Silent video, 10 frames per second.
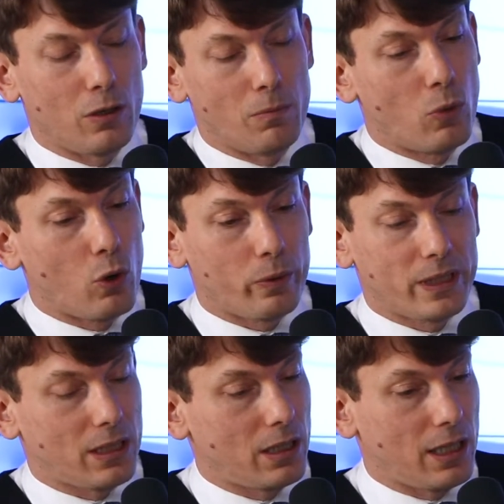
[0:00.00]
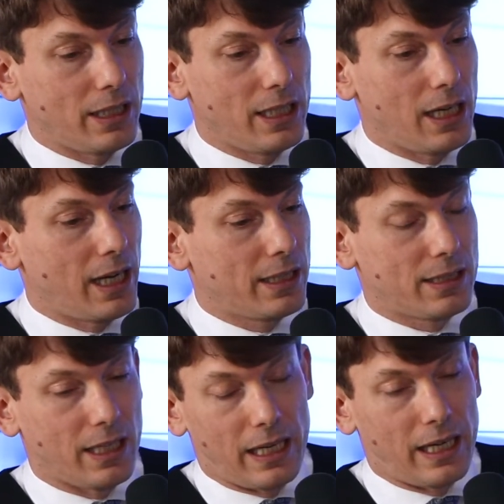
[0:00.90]
More recently, let's
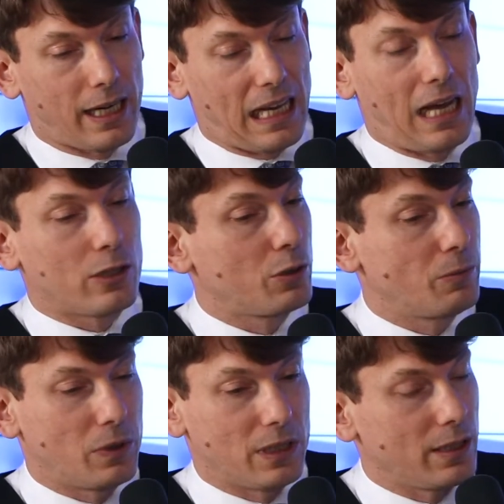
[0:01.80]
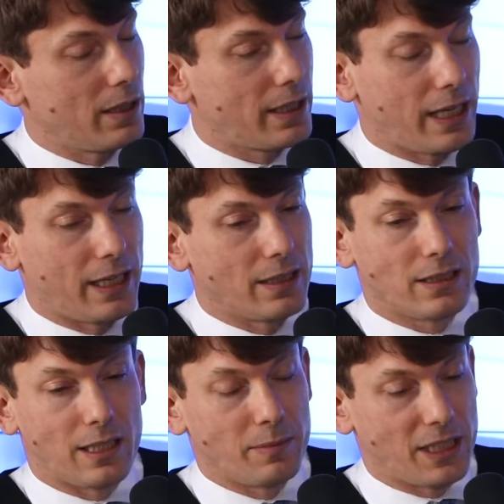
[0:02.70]
say cloud computing, again,
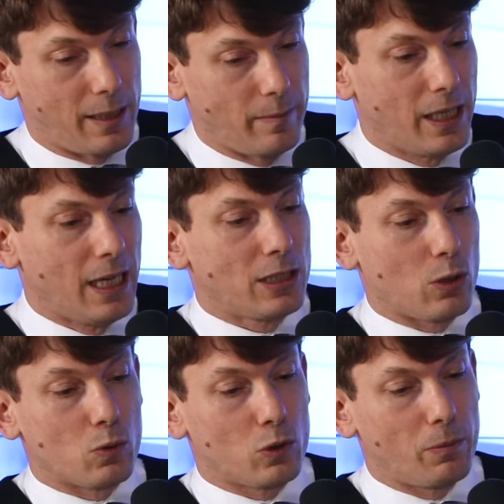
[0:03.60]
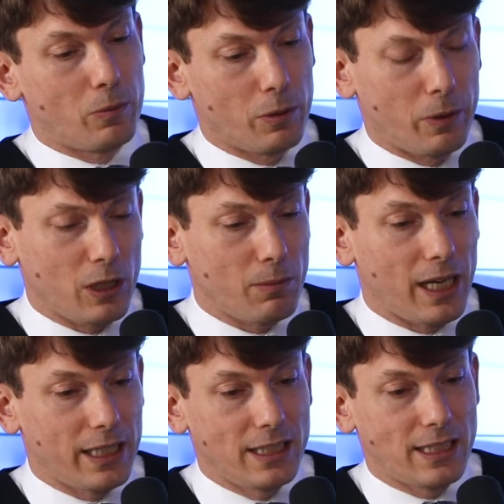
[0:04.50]
same. So the bottom
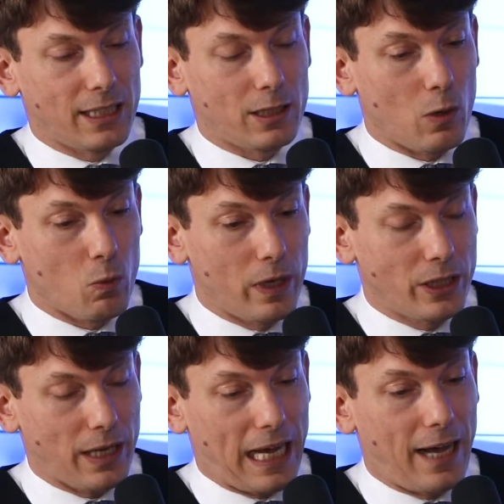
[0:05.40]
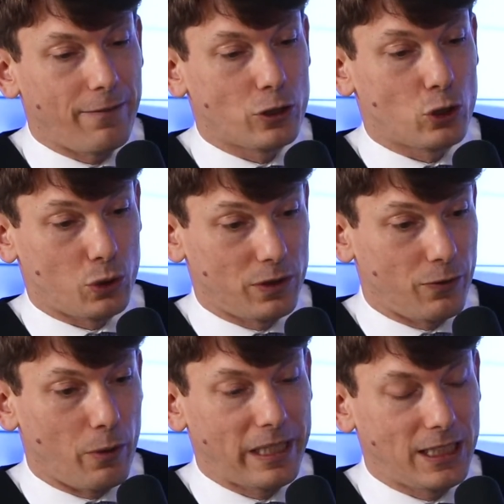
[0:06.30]
line is that when you have a
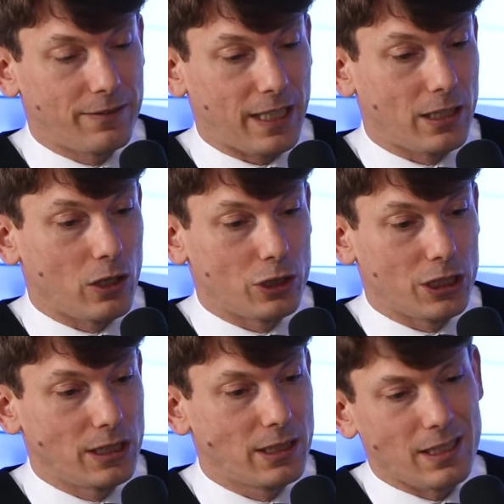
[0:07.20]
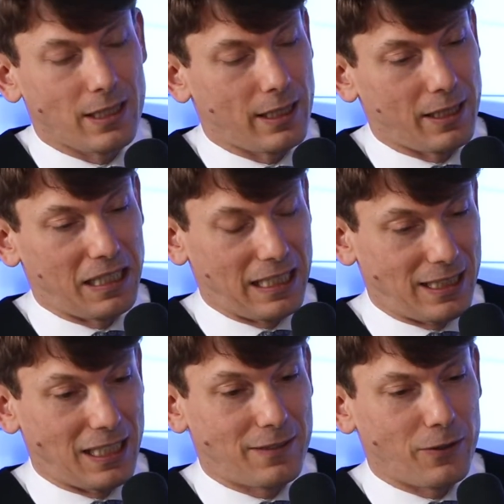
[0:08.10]
transformative technologies,
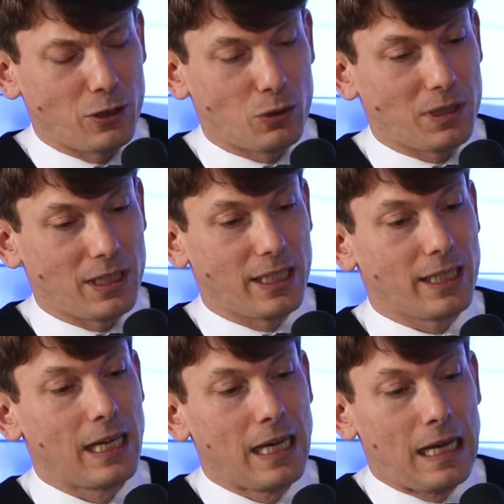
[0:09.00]
it's very intriguing.